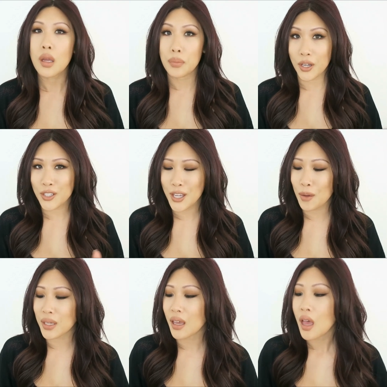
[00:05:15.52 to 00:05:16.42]
because you
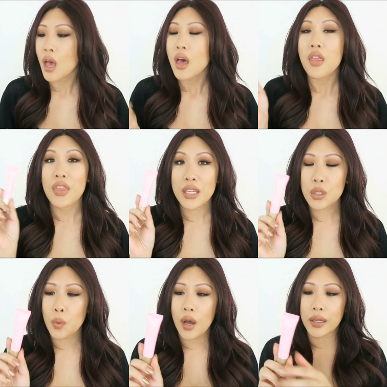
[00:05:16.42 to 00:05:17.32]
tell me.
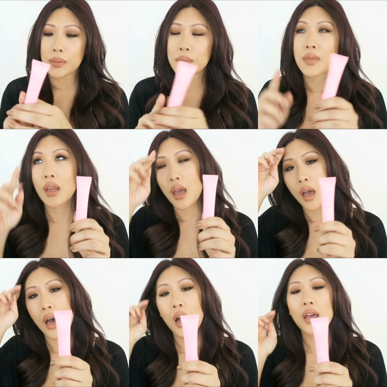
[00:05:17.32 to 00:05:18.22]
This one,
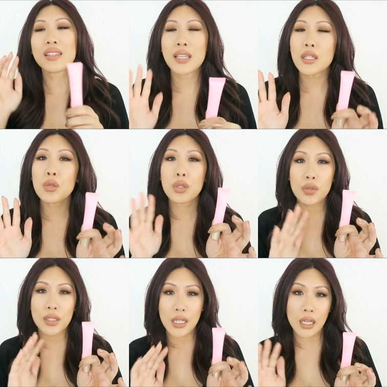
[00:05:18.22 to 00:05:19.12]
uh, it says you can
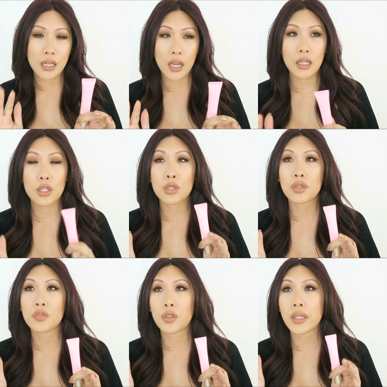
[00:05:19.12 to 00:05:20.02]
use it day and night and it's
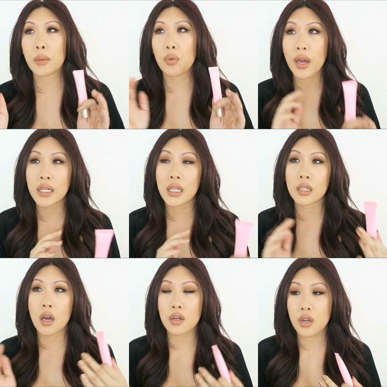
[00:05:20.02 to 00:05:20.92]
good for like brightening
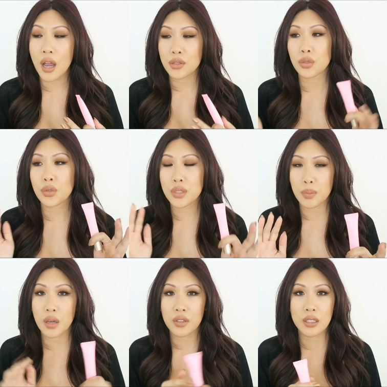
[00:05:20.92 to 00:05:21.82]
and under eye circles
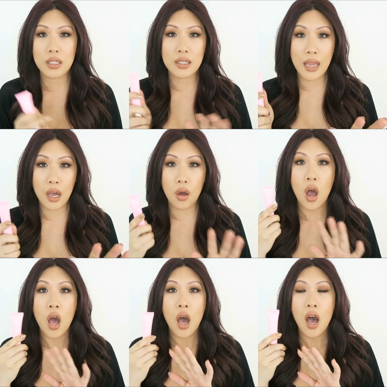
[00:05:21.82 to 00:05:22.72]
and puffiness.
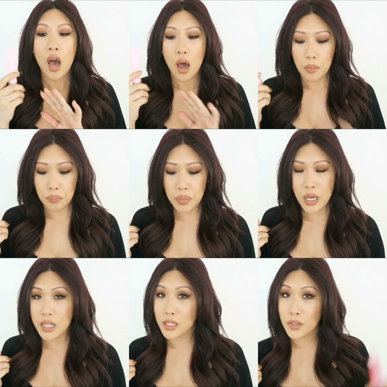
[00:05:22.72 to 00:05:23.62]
Now,
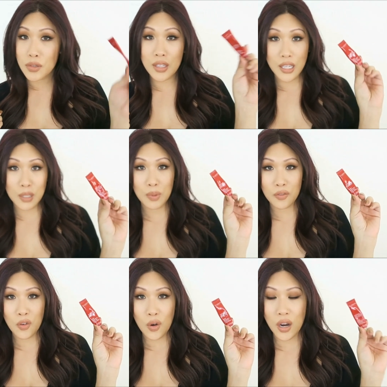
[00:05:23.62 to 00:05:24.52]
because I've used this
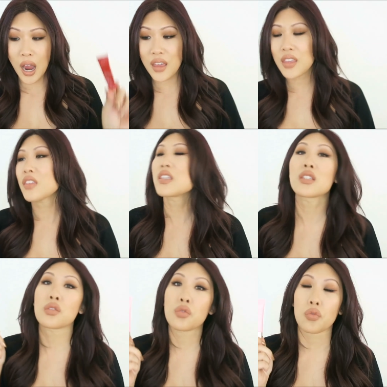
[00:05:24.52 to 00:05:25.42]
before, I think
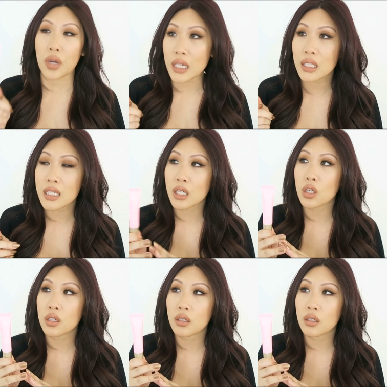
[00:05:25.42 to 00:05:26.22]
this is great. It's like